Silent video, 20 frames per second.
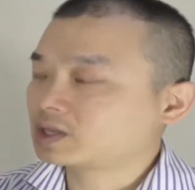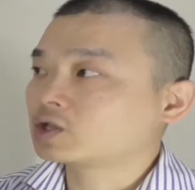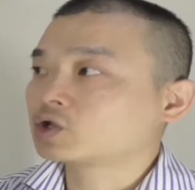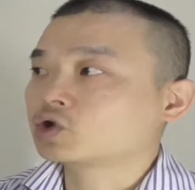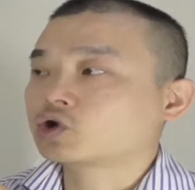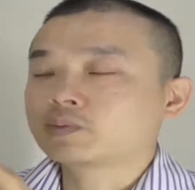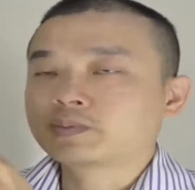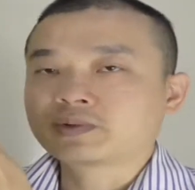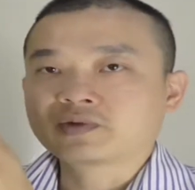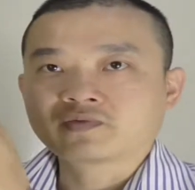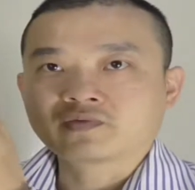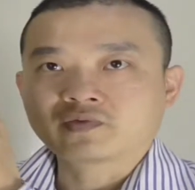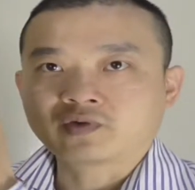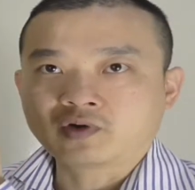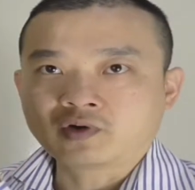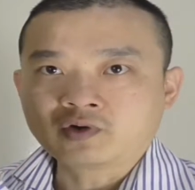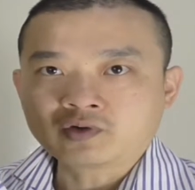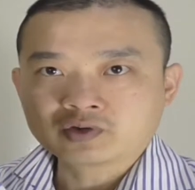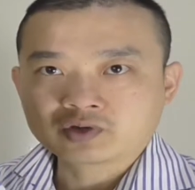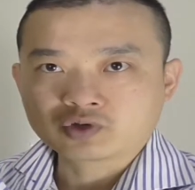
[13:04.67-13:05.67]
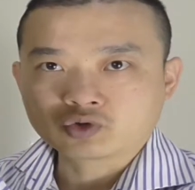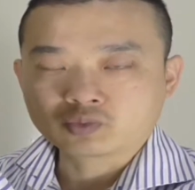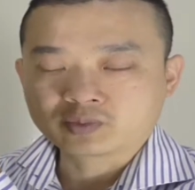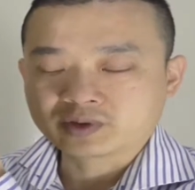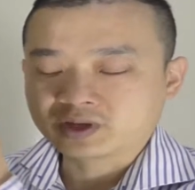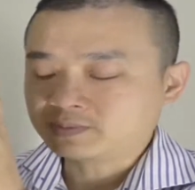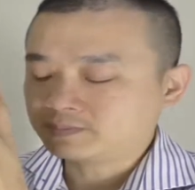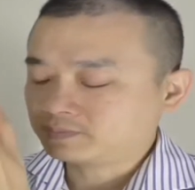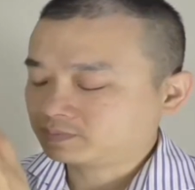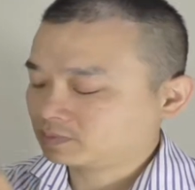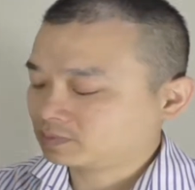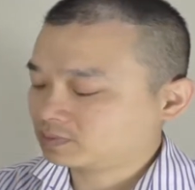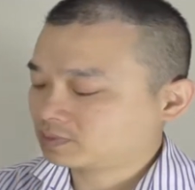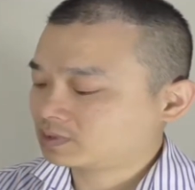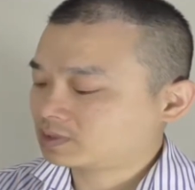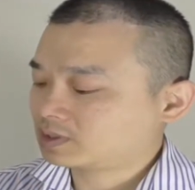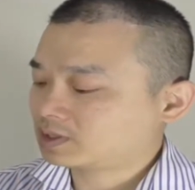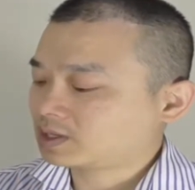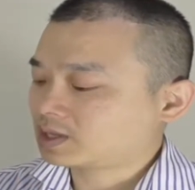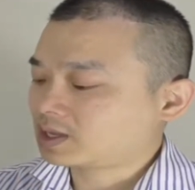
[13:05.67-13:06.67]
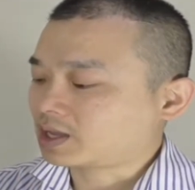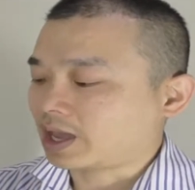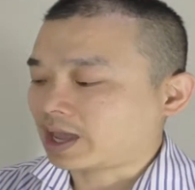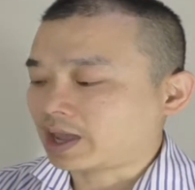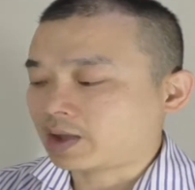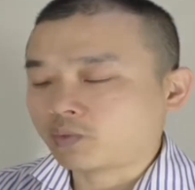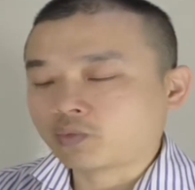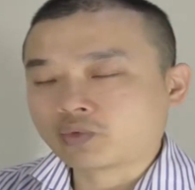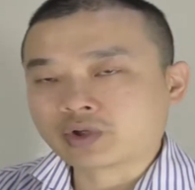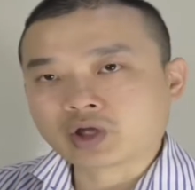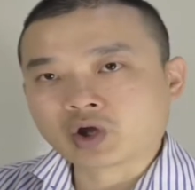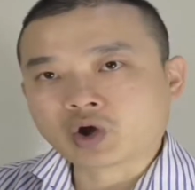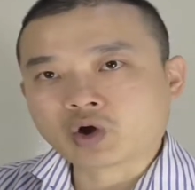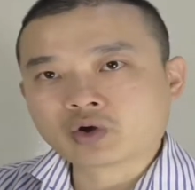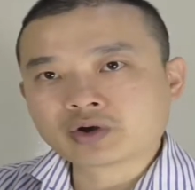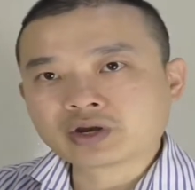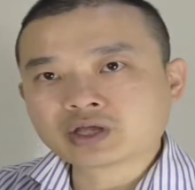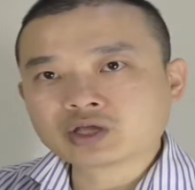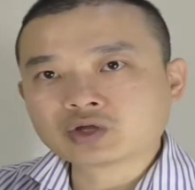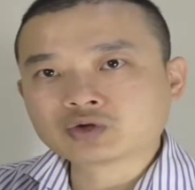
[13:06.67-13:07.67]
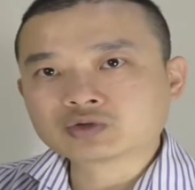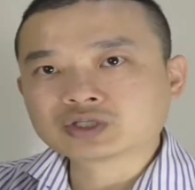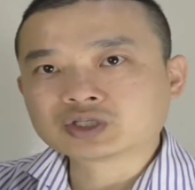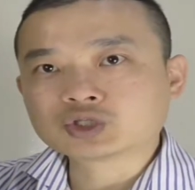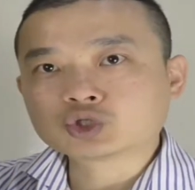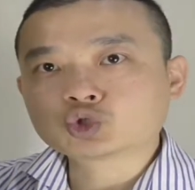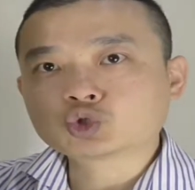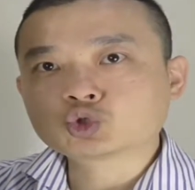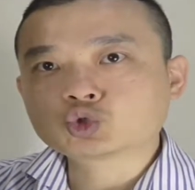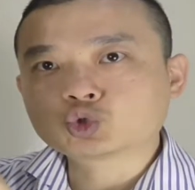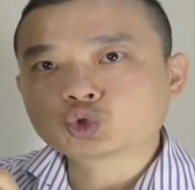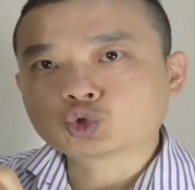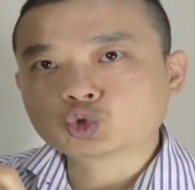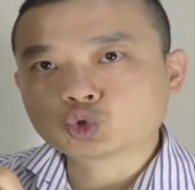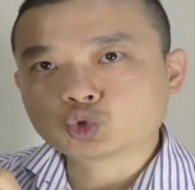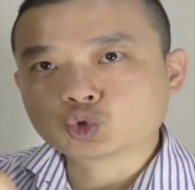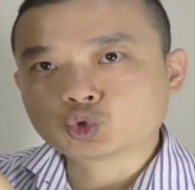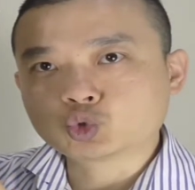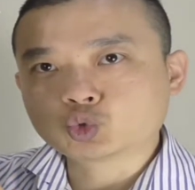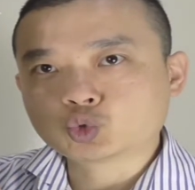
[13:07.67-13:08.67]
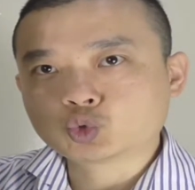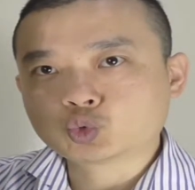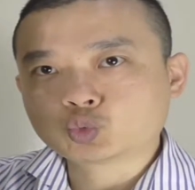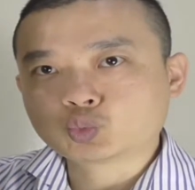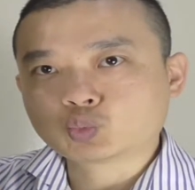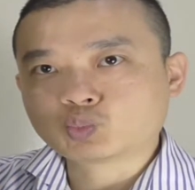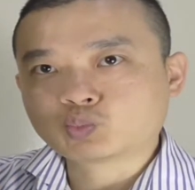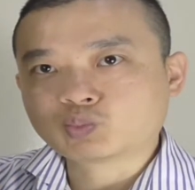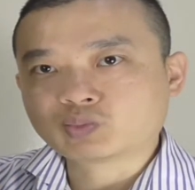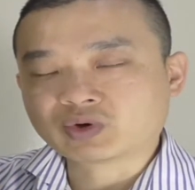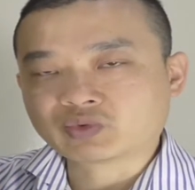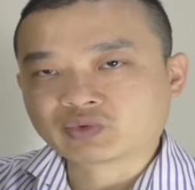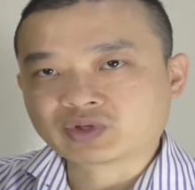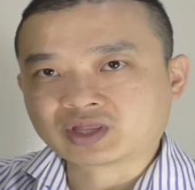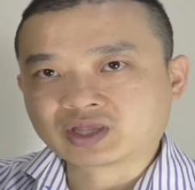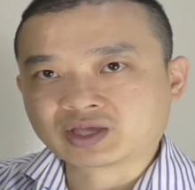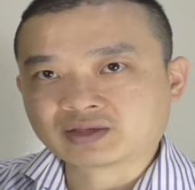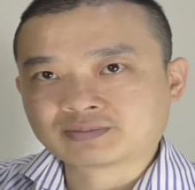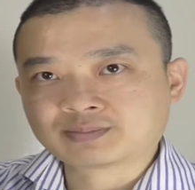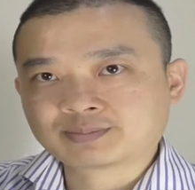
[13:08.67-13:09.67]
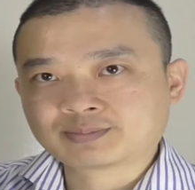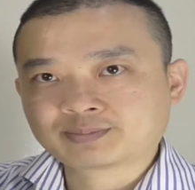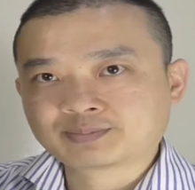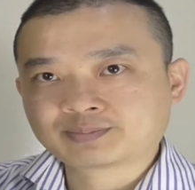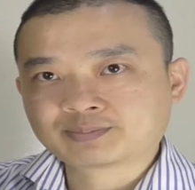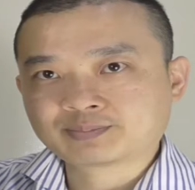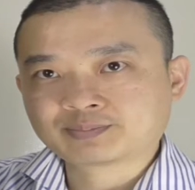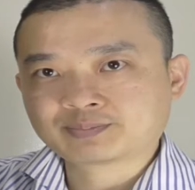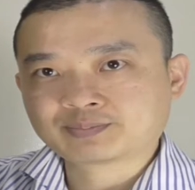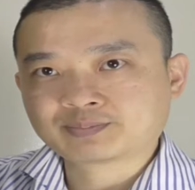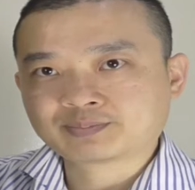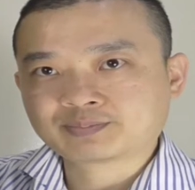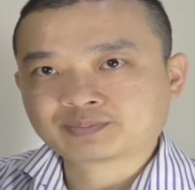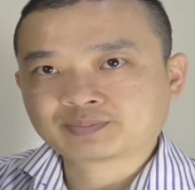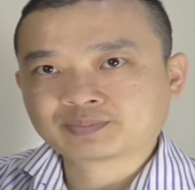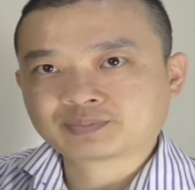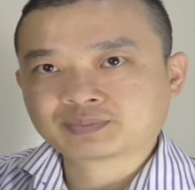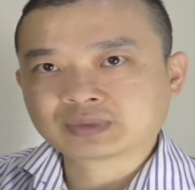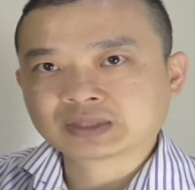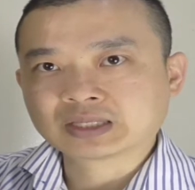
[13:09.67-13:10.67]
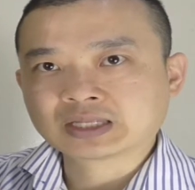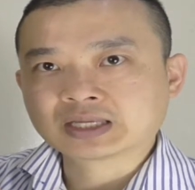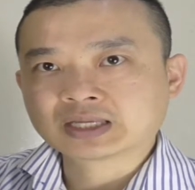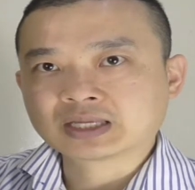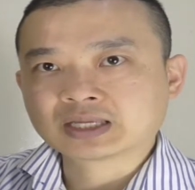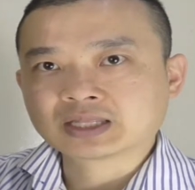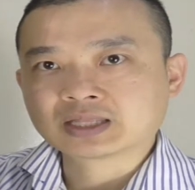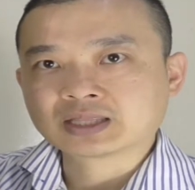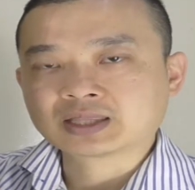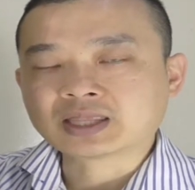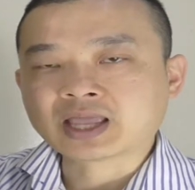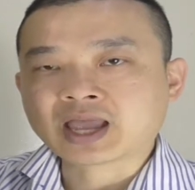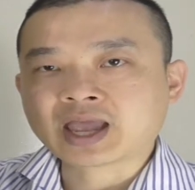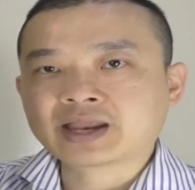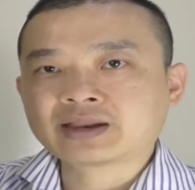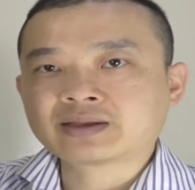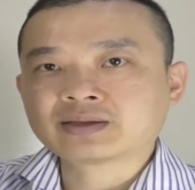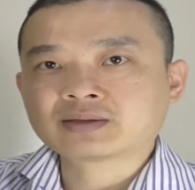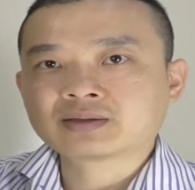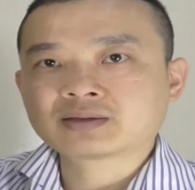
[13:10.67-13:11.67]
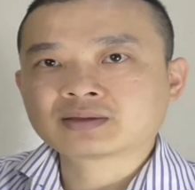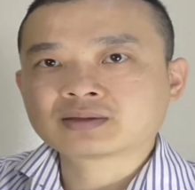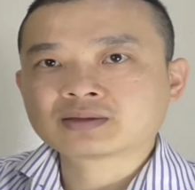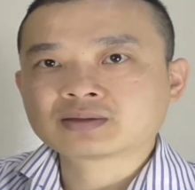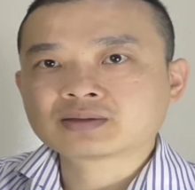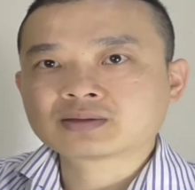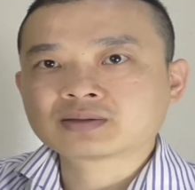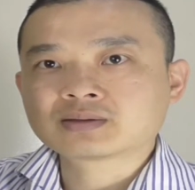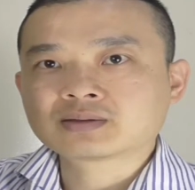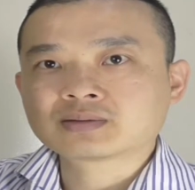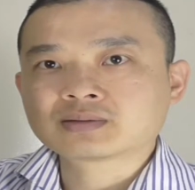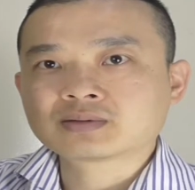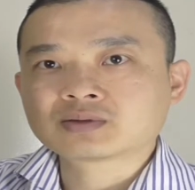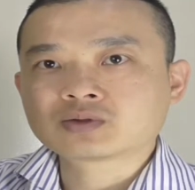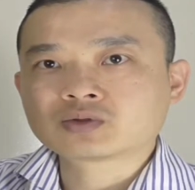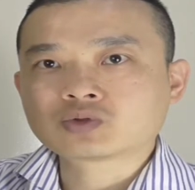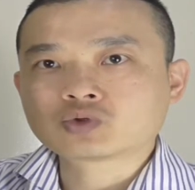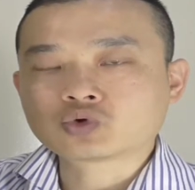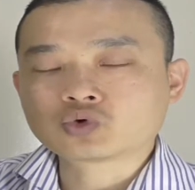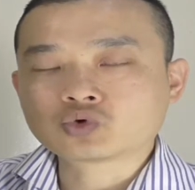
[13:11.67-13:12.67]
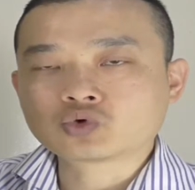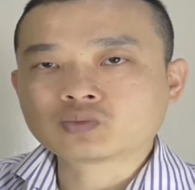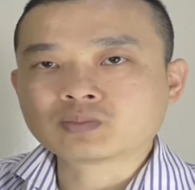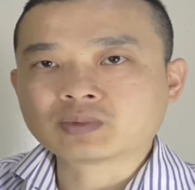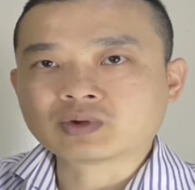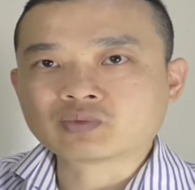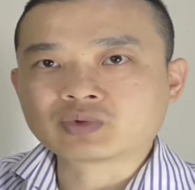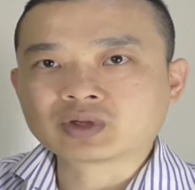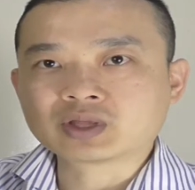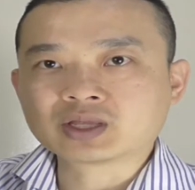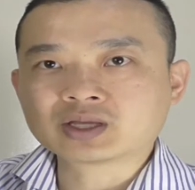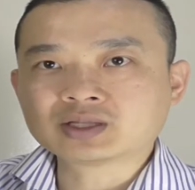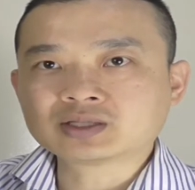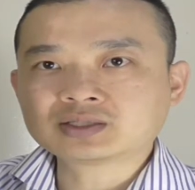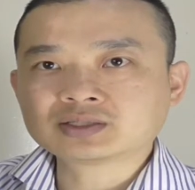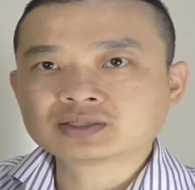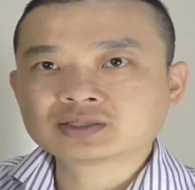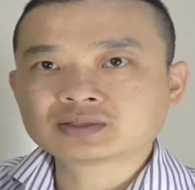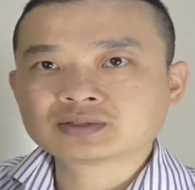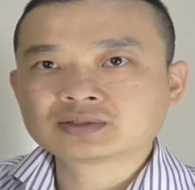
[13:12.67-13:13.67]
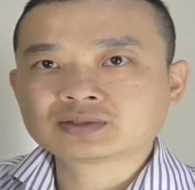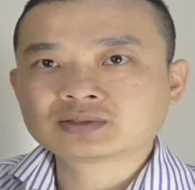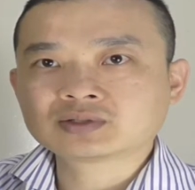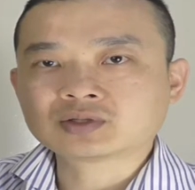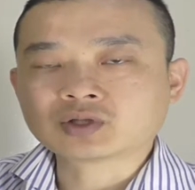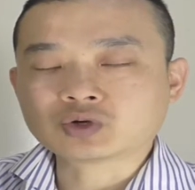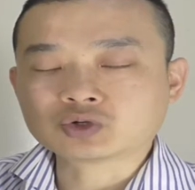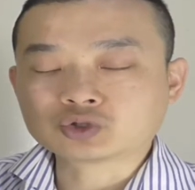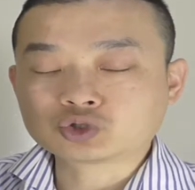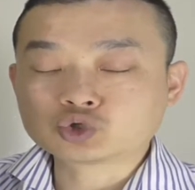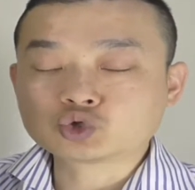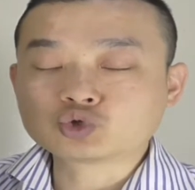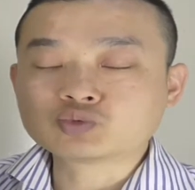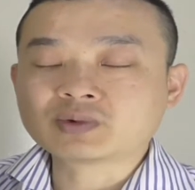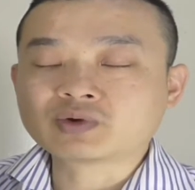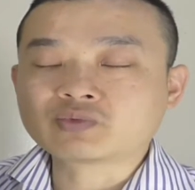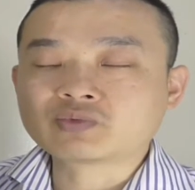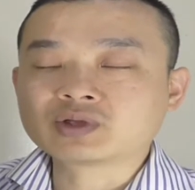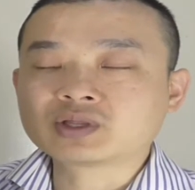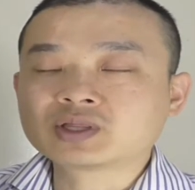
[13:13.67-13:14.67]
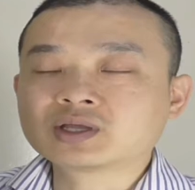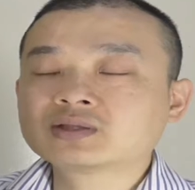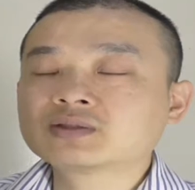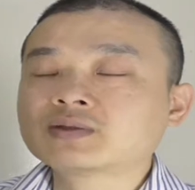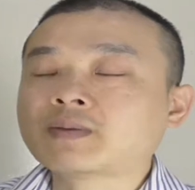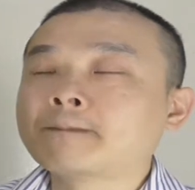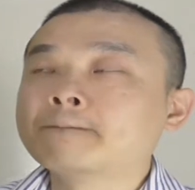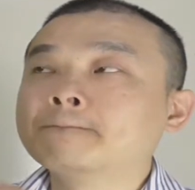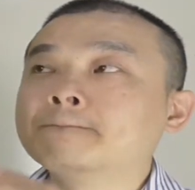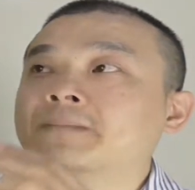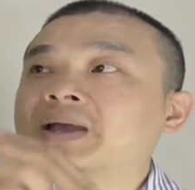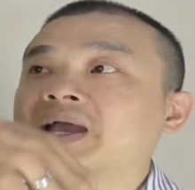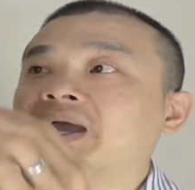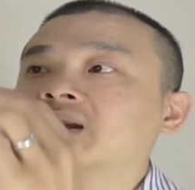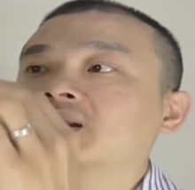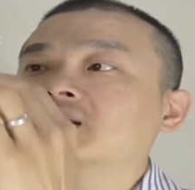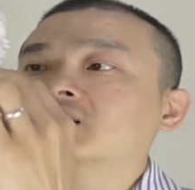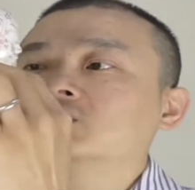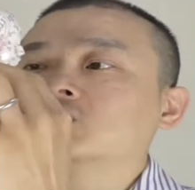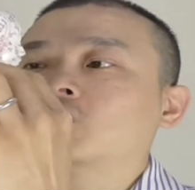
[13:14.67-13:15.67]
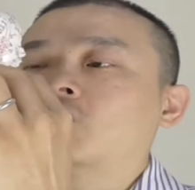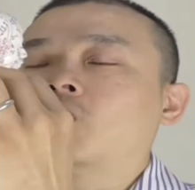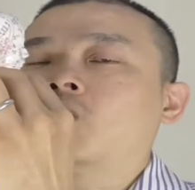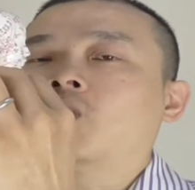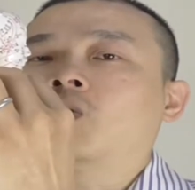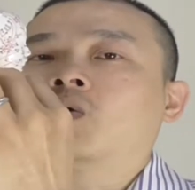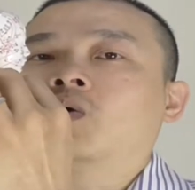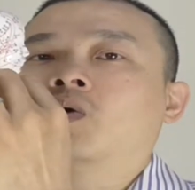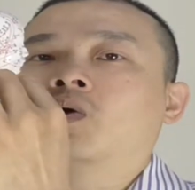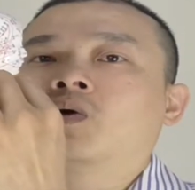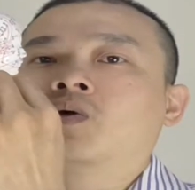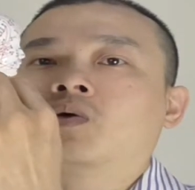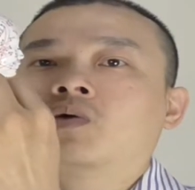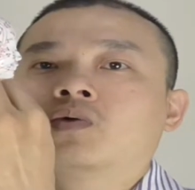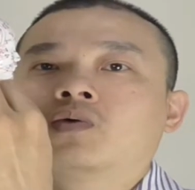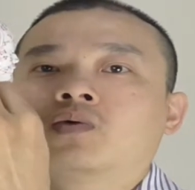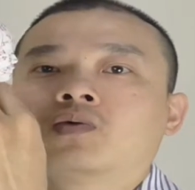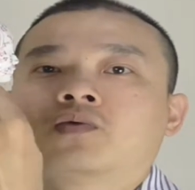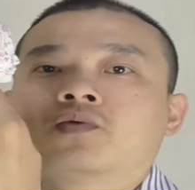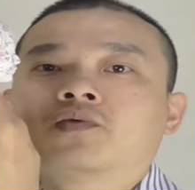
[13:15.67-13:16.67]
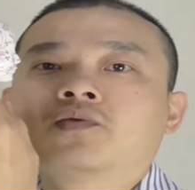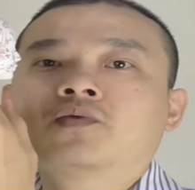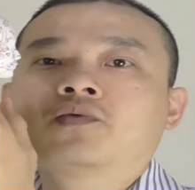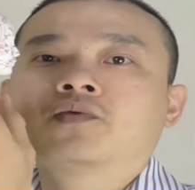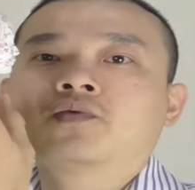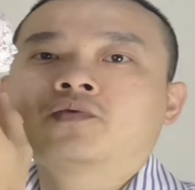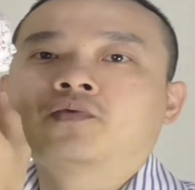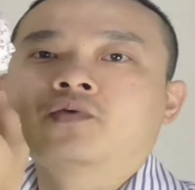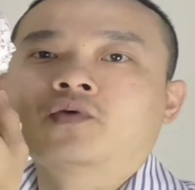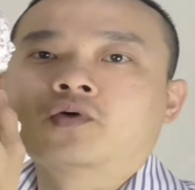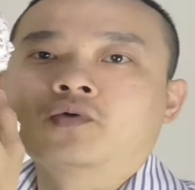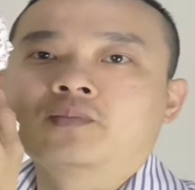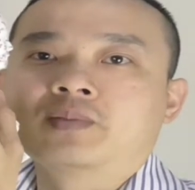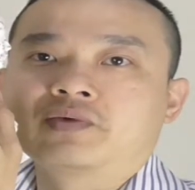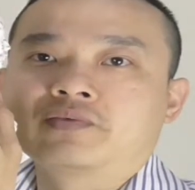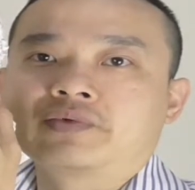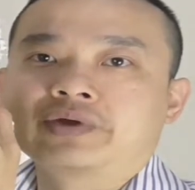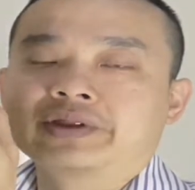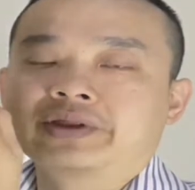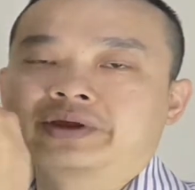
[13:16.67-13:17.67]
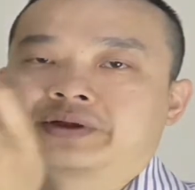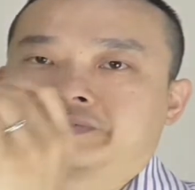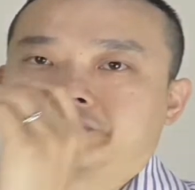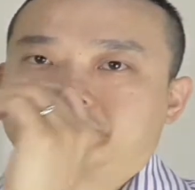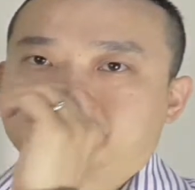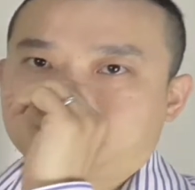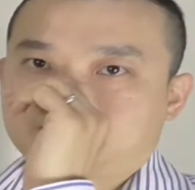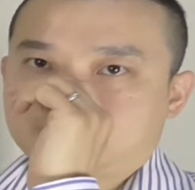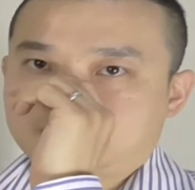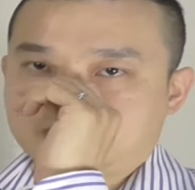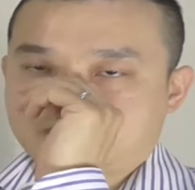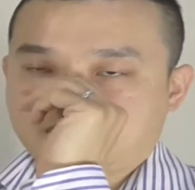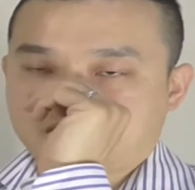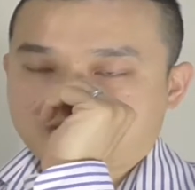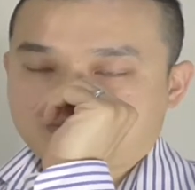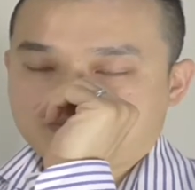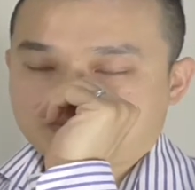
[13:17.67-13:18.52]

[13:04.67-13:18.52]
Could be 4 UV, and we only using 2 meridian. That 2 meridians, those 2 meridian balance all 4 meridian. Okay.